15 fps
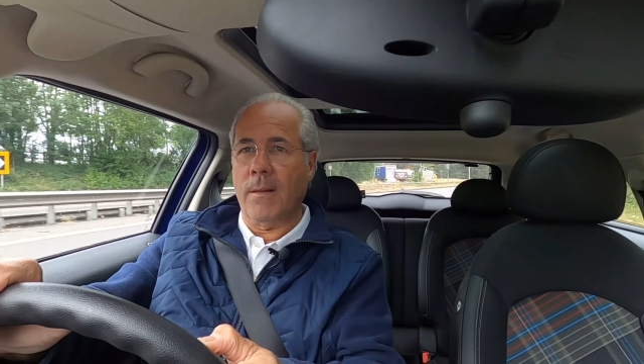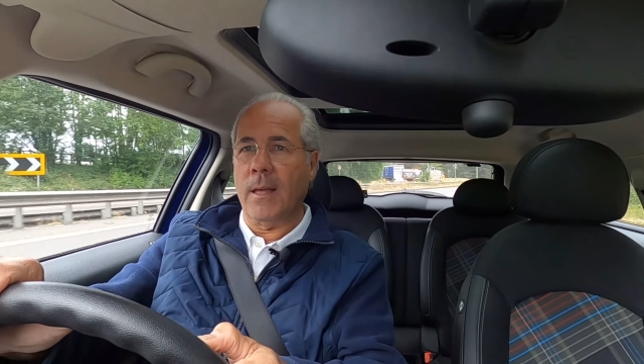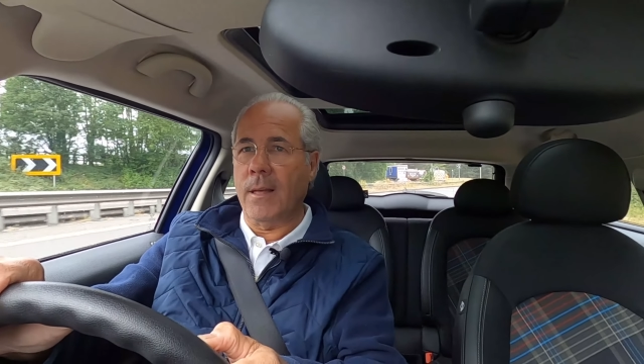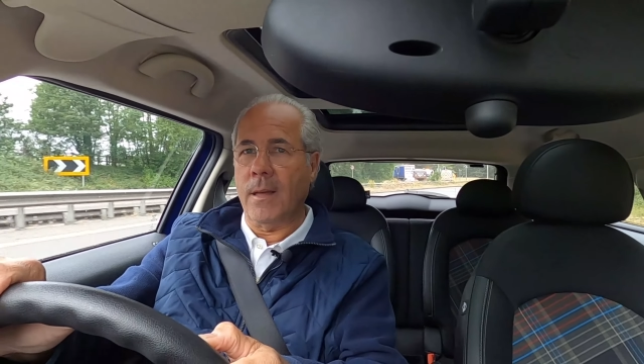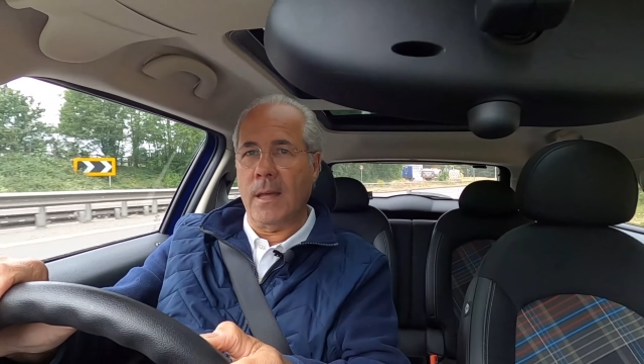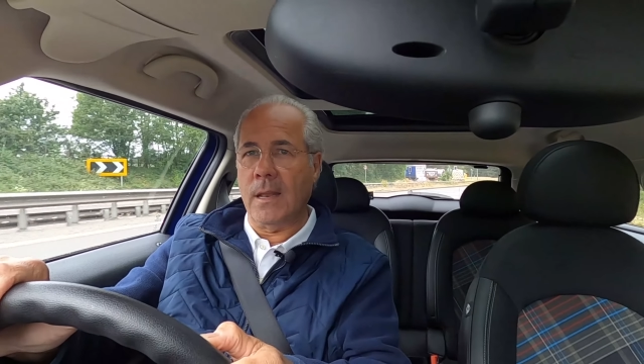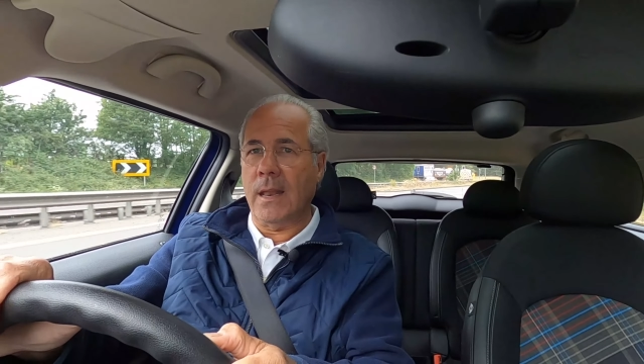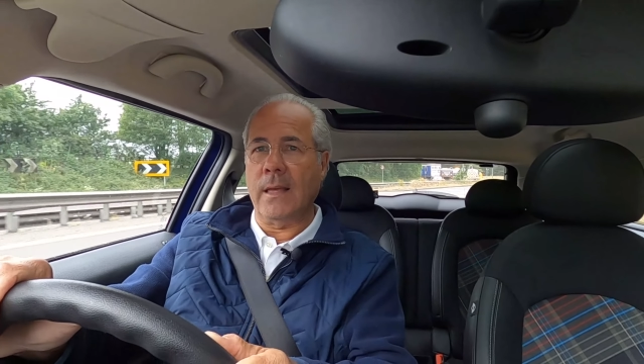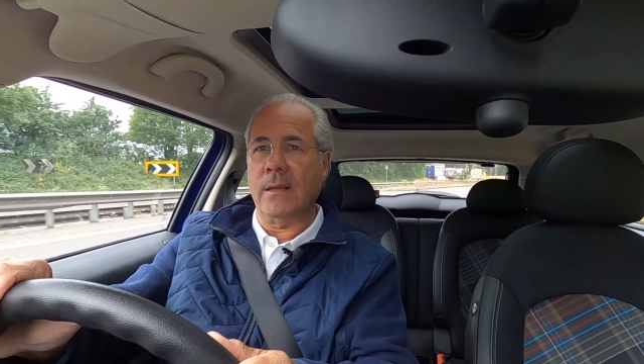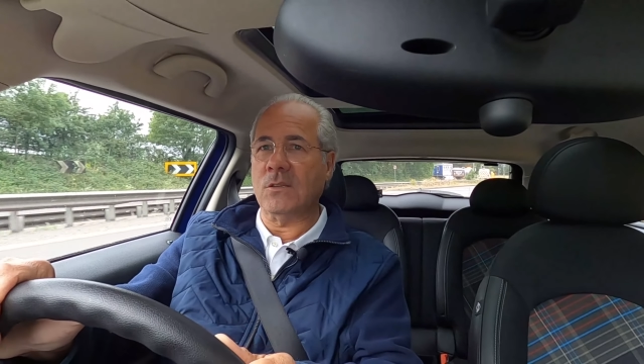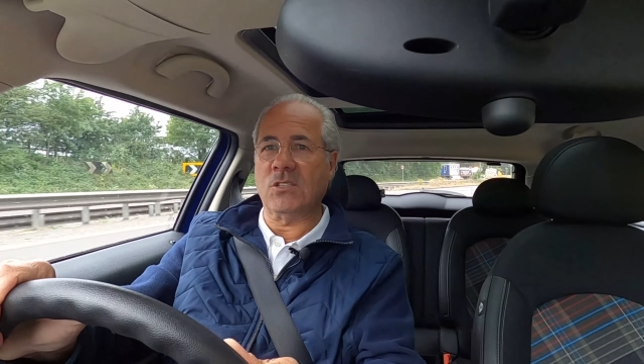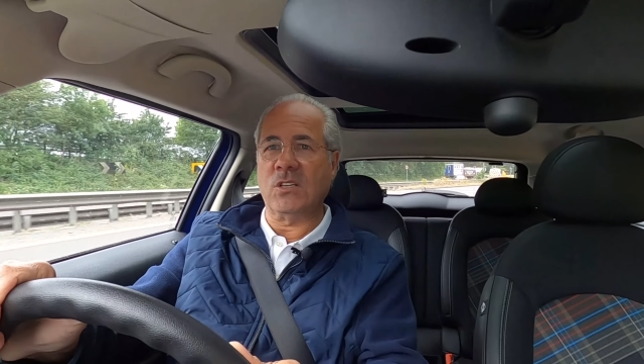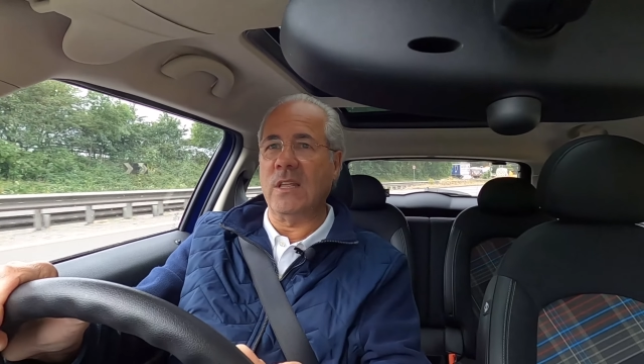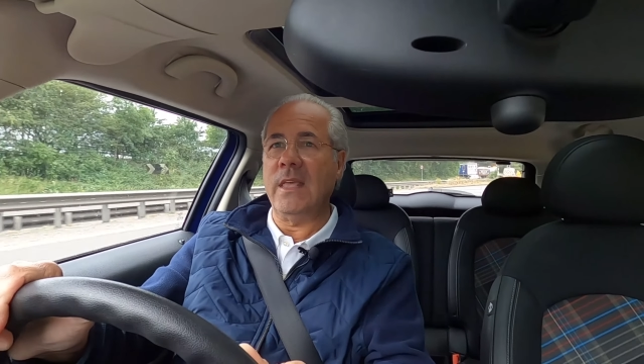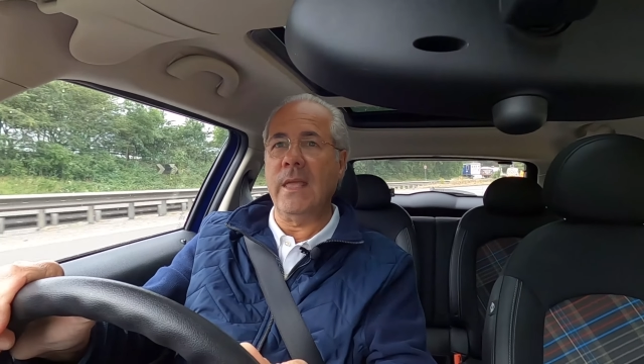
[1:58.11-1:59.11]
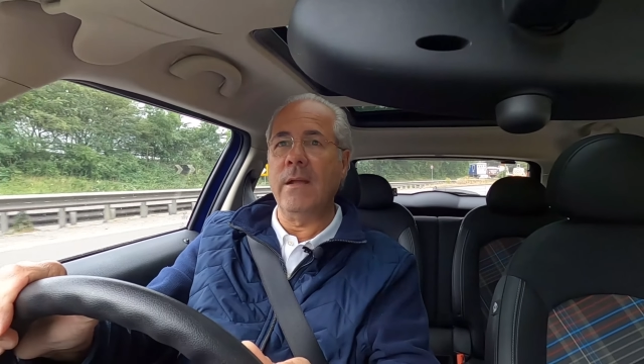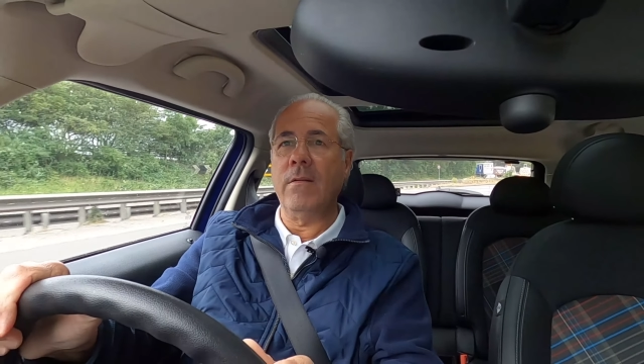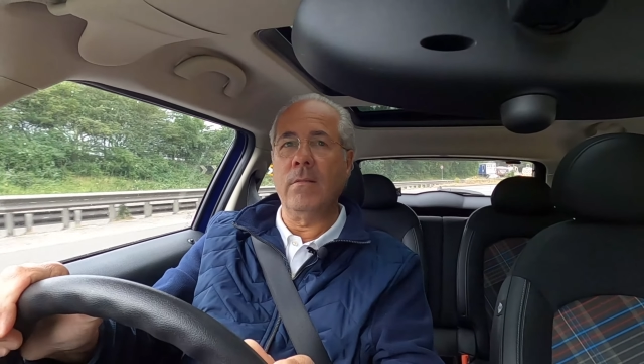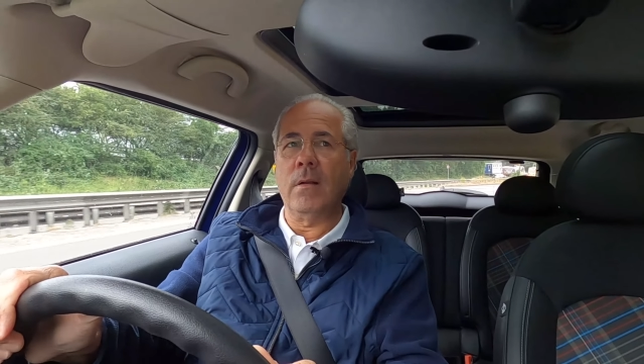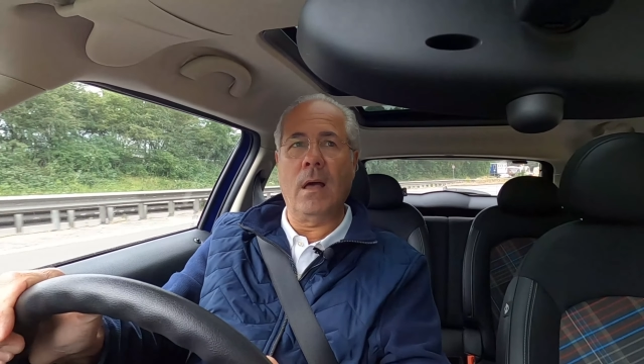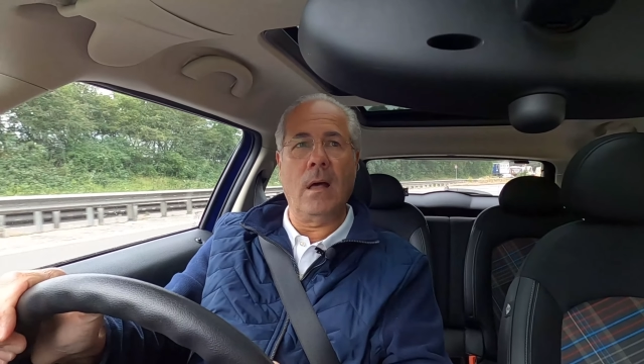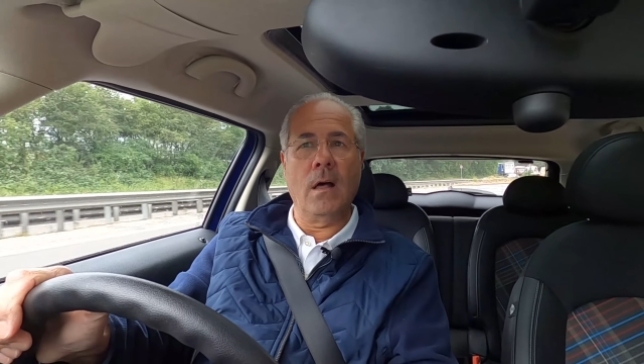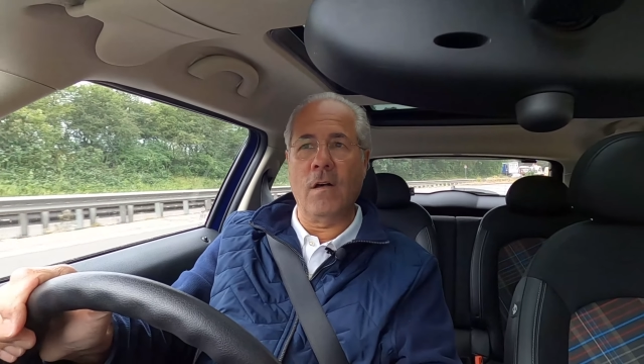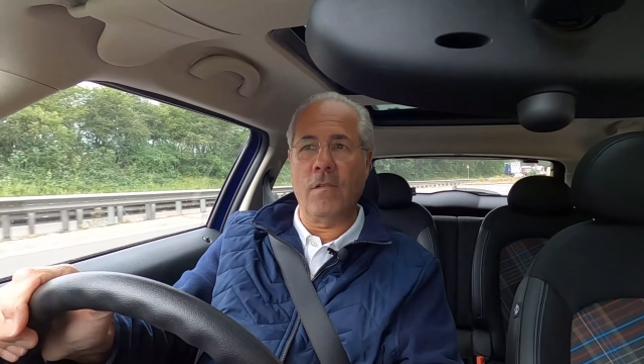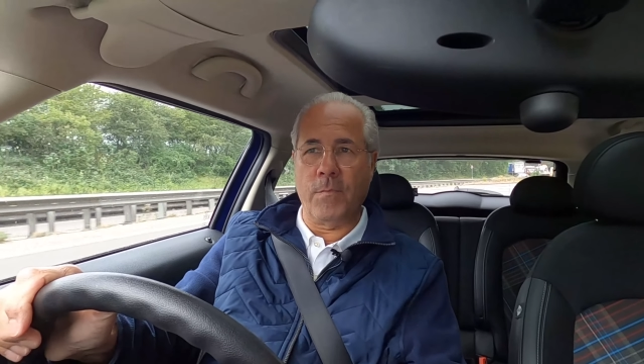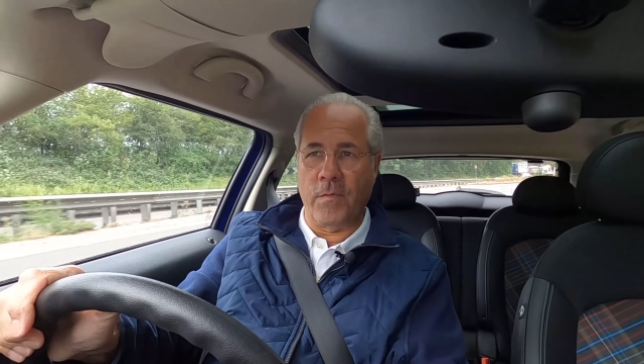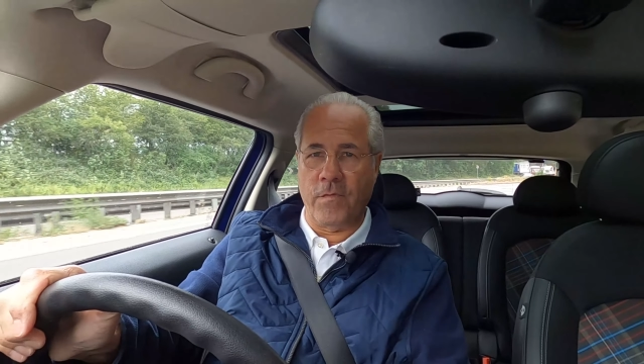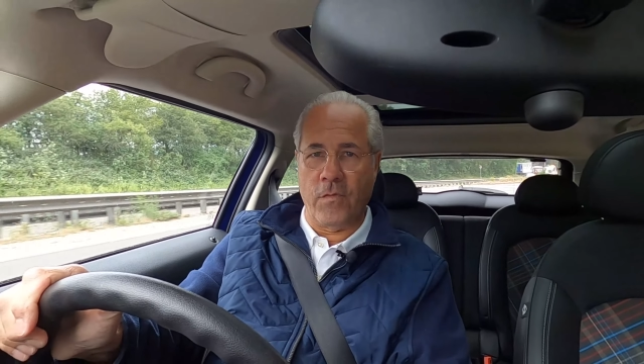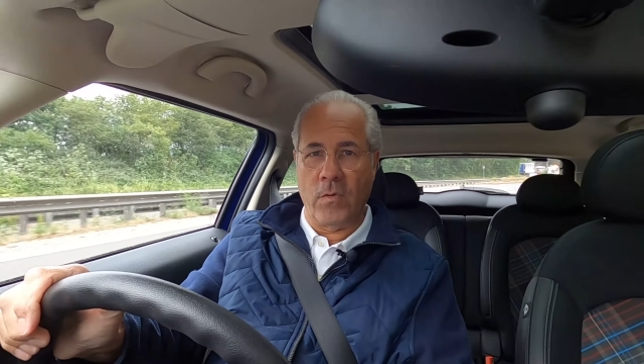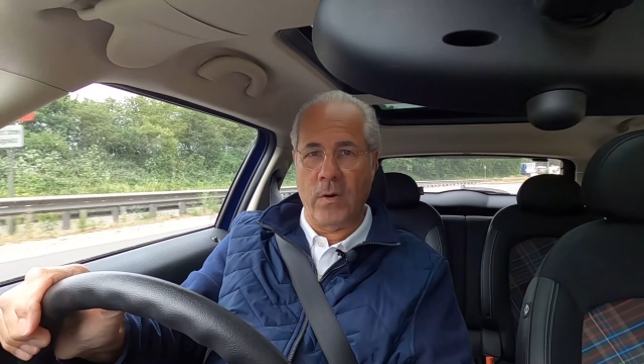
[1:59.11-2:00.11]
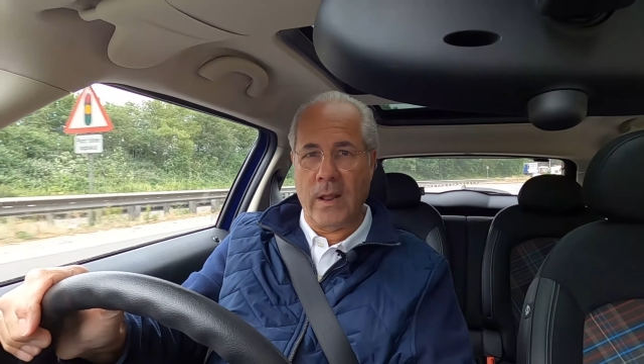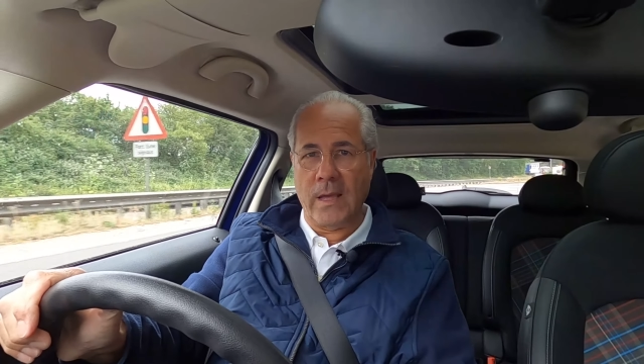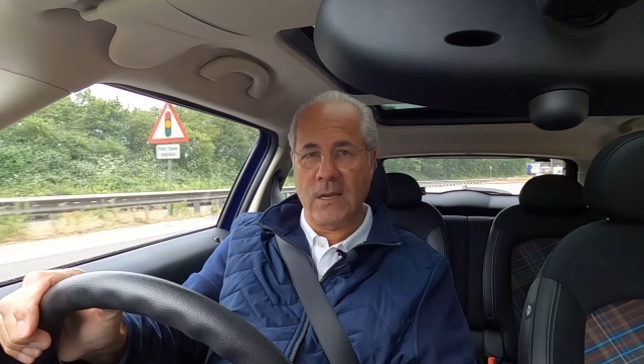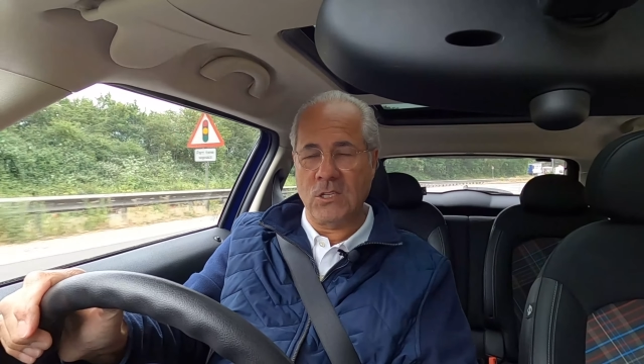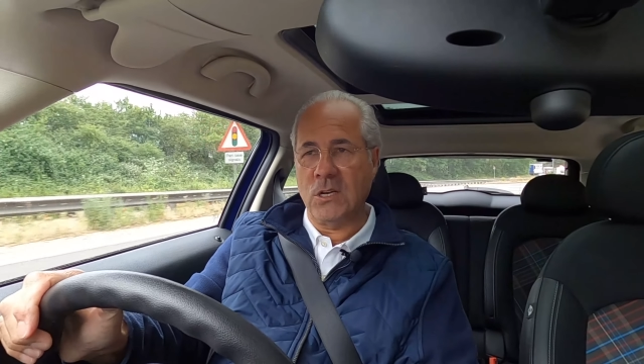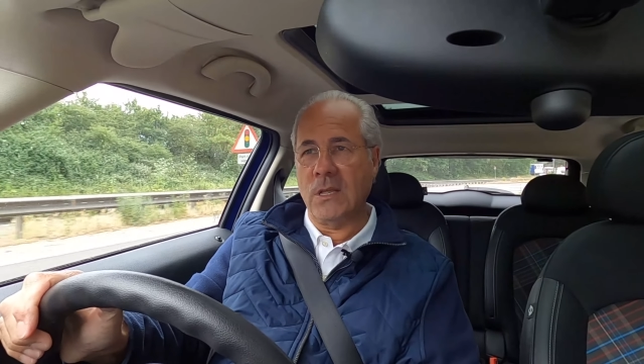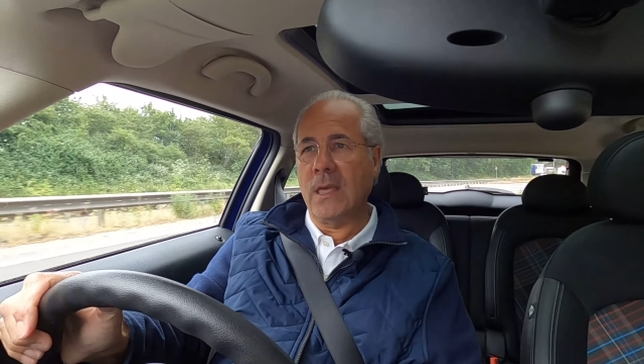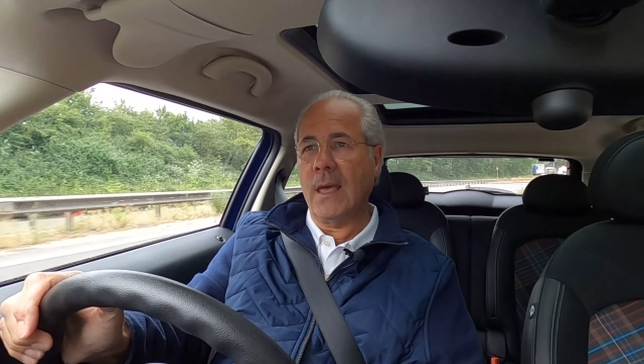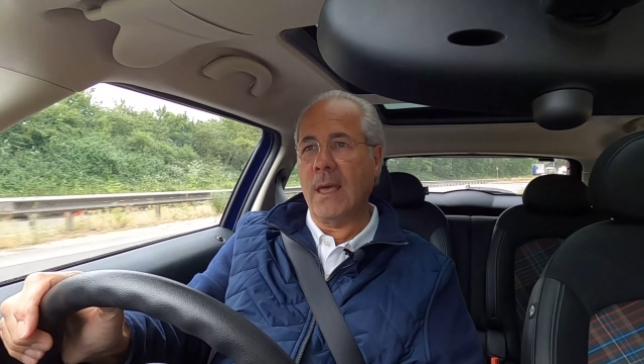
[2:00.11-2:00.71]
uh, announced a year and a half before it actually